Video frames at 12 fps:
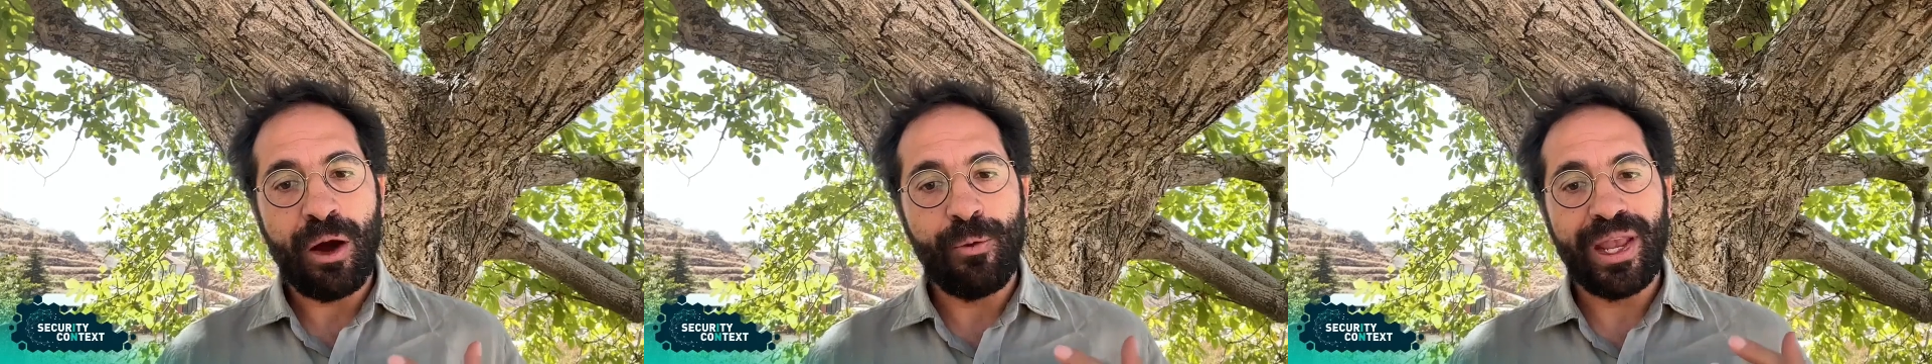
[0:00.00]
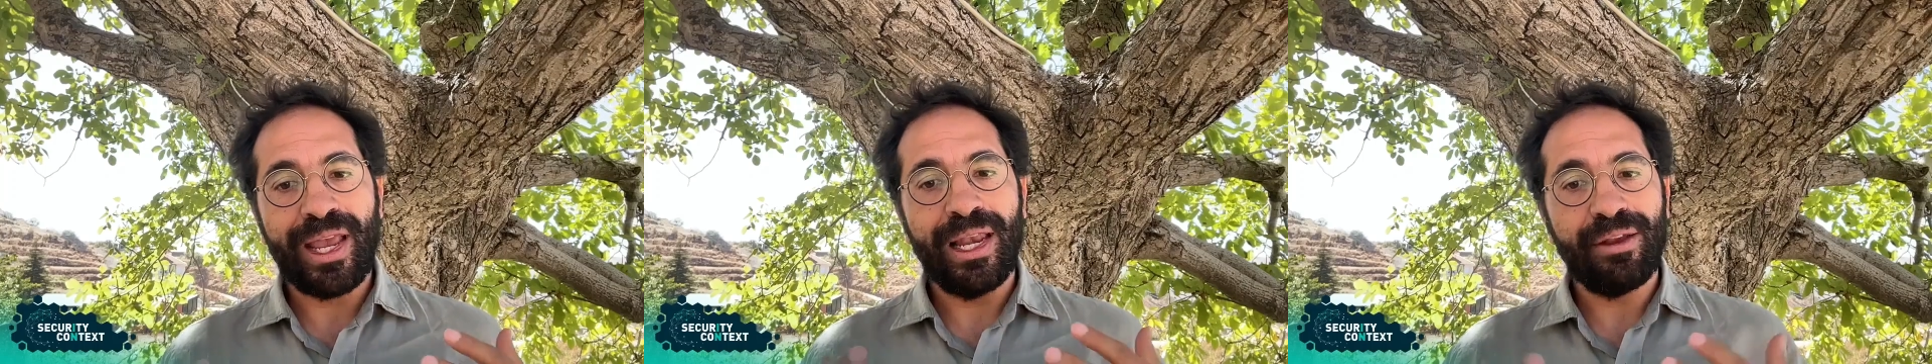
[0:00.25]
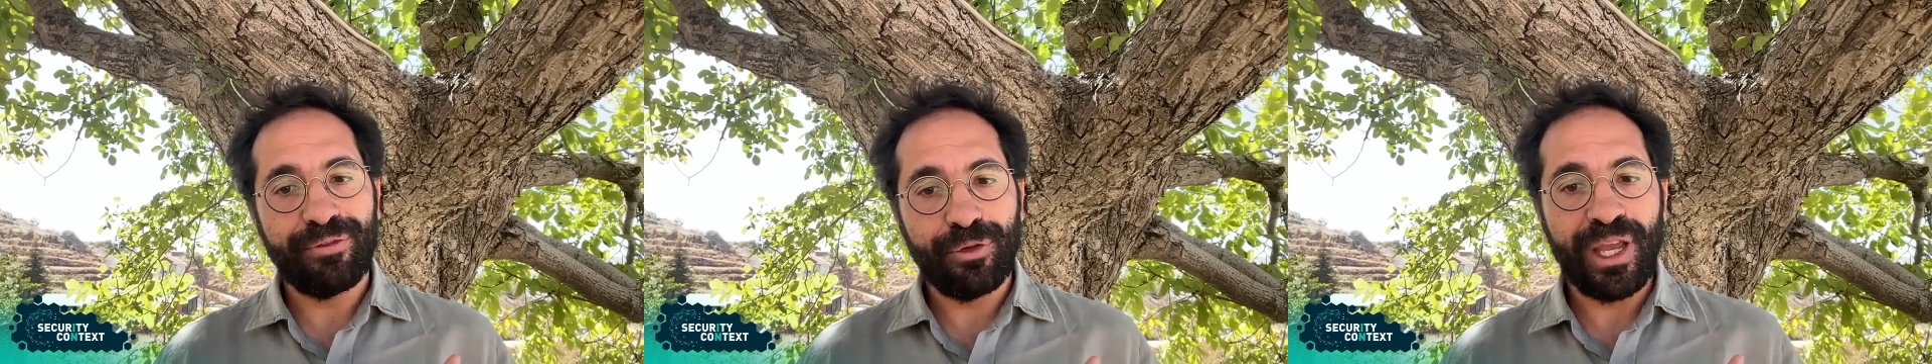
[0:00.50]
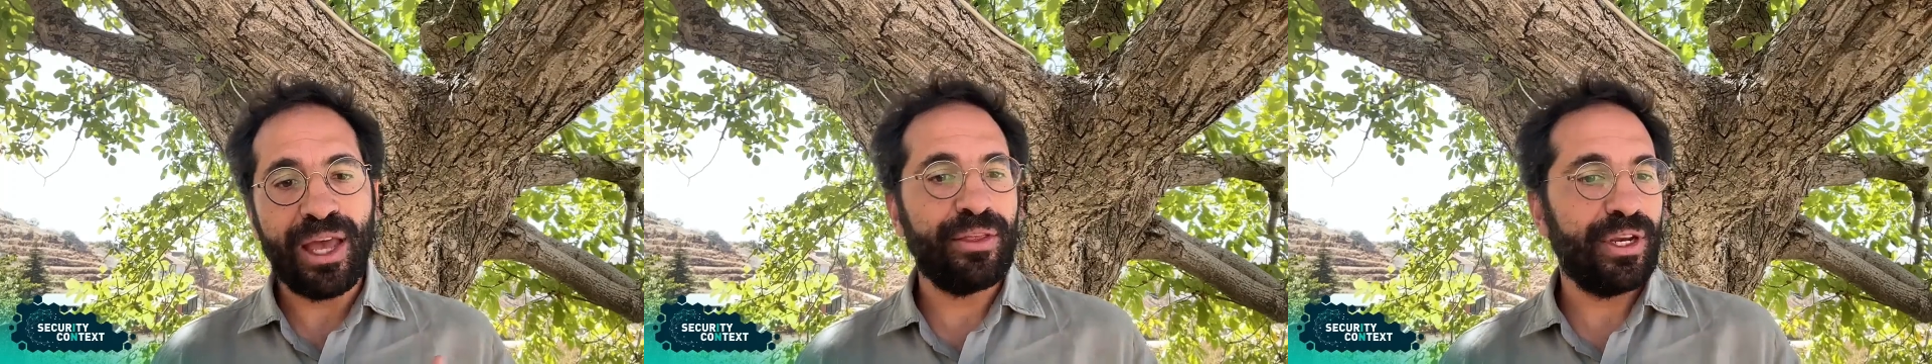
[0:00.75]
how we can live
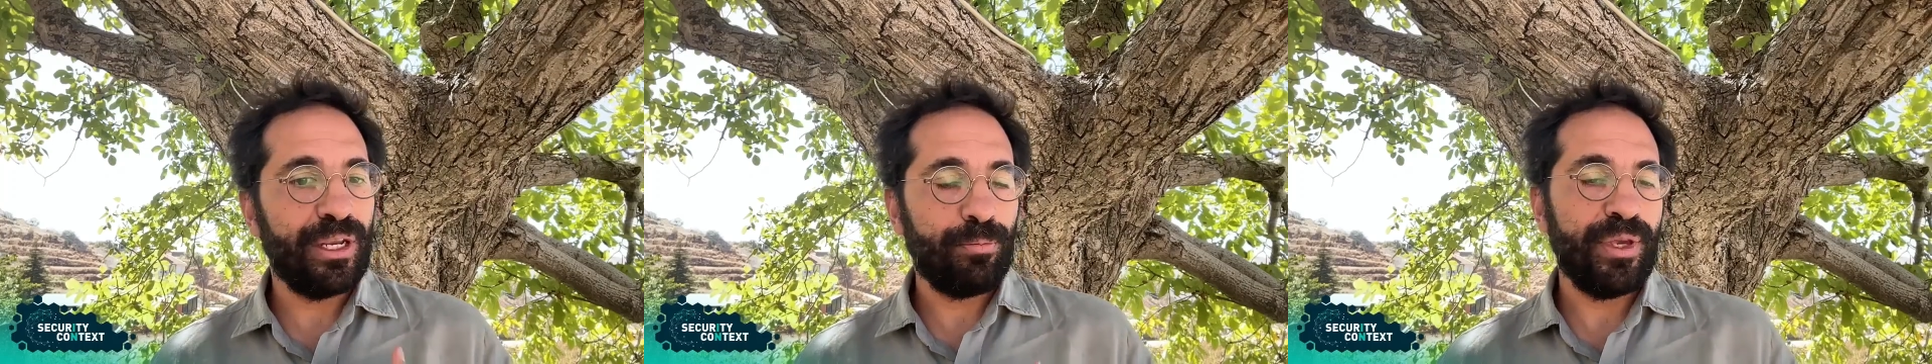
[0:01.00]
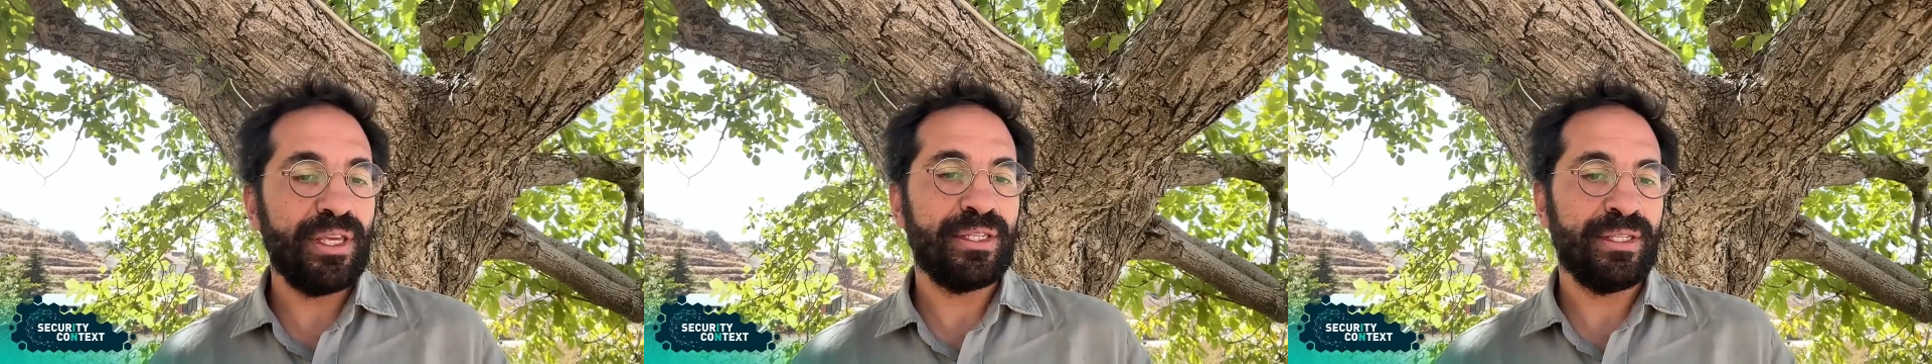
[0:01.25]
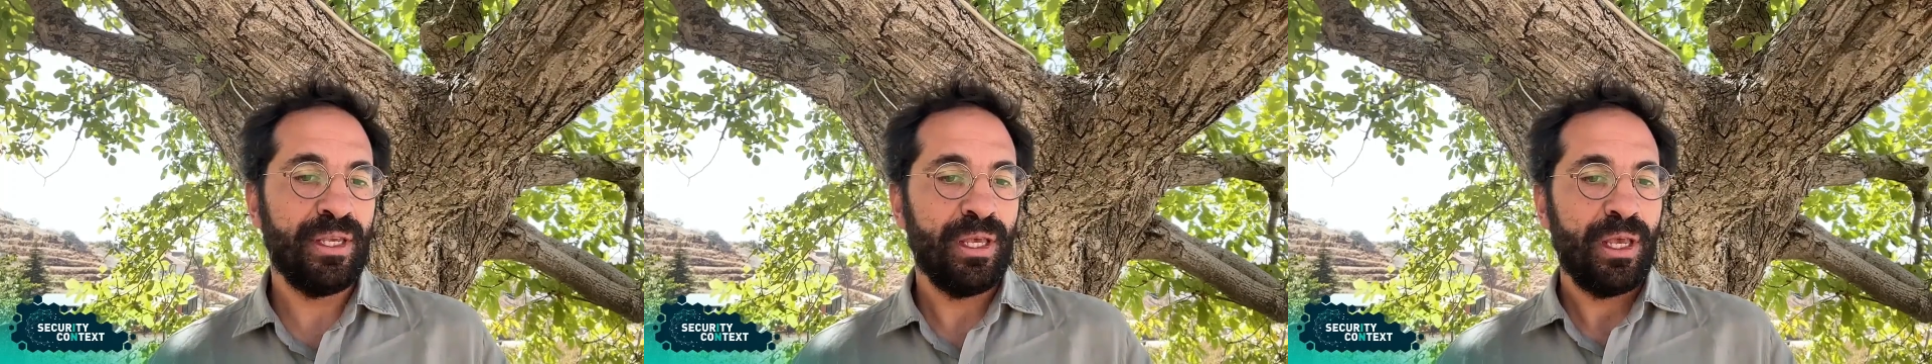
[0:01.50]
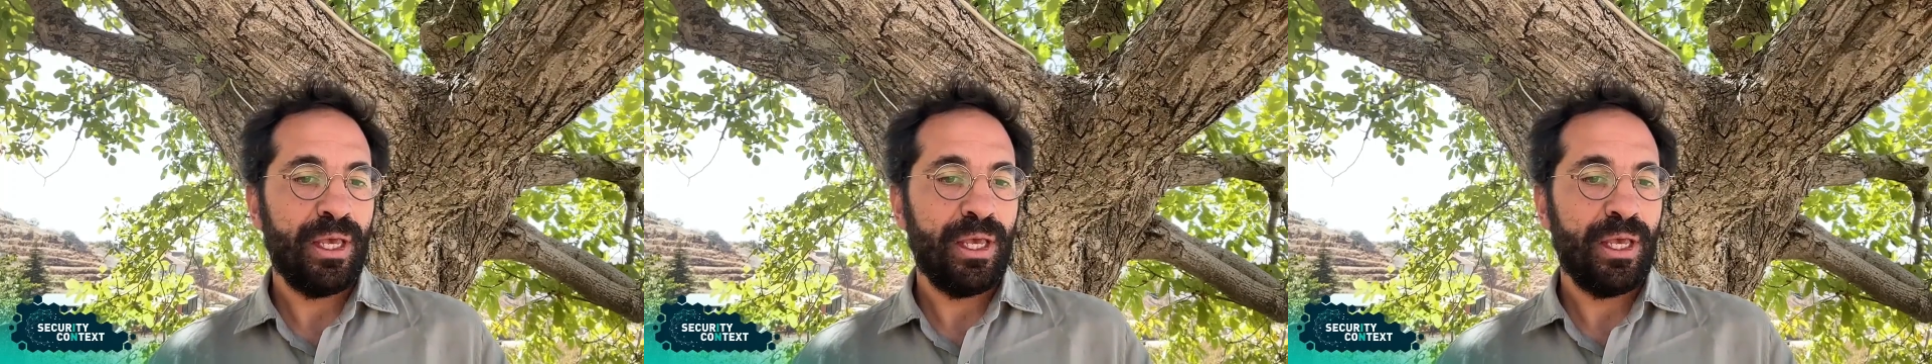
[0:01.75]
together in peace